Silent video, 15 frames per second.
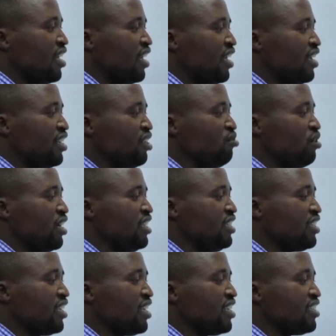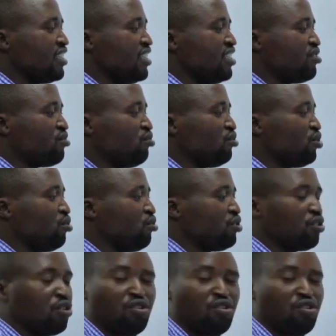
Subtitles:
and your interest is to choose